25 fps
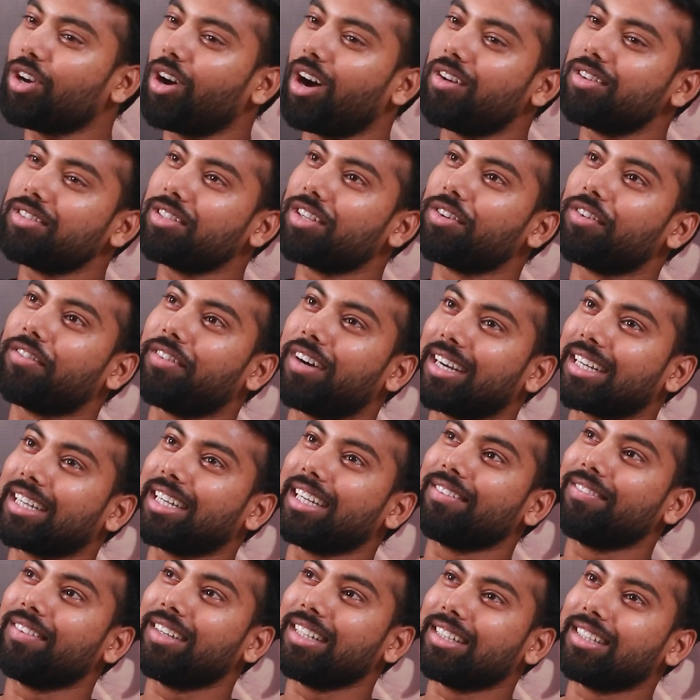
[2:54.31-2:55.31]
So, how's you
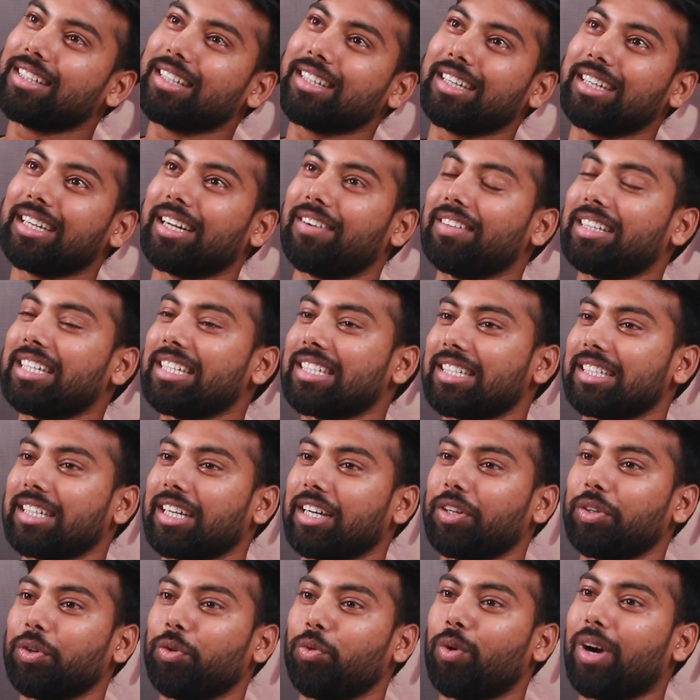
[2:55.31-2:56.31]
working with Rao Heroine
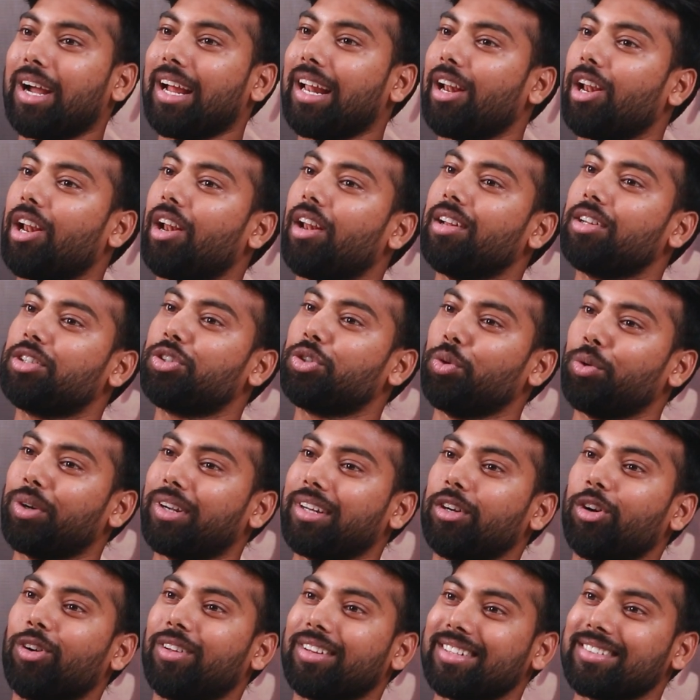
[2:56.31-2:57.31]
Garu while
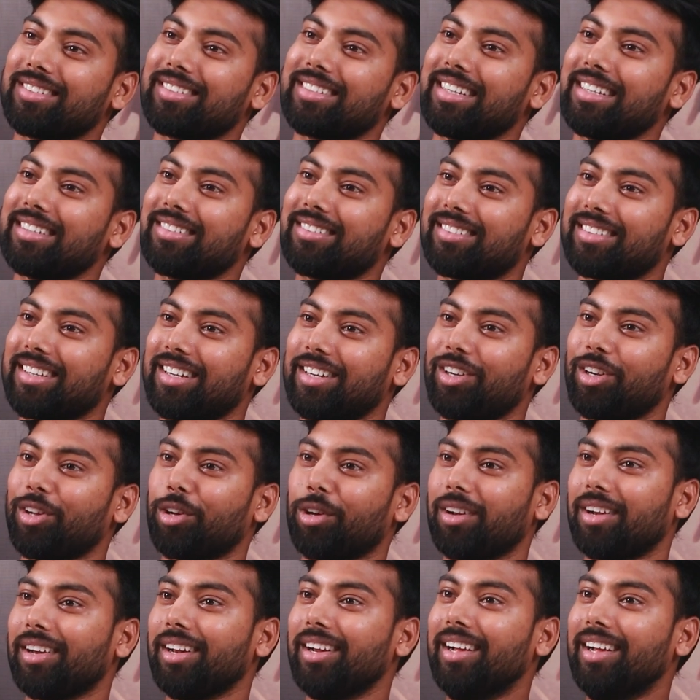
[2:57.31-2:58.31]
shooting on the sets and
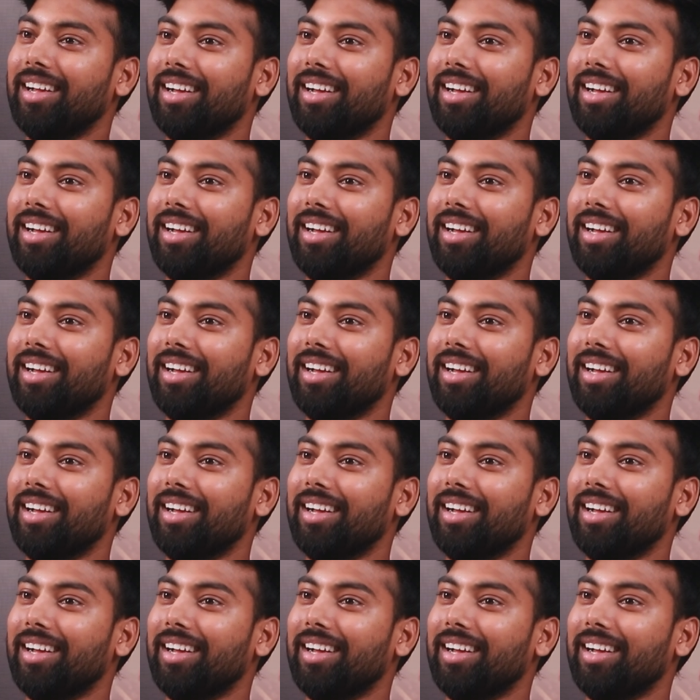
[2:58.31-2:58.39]
all?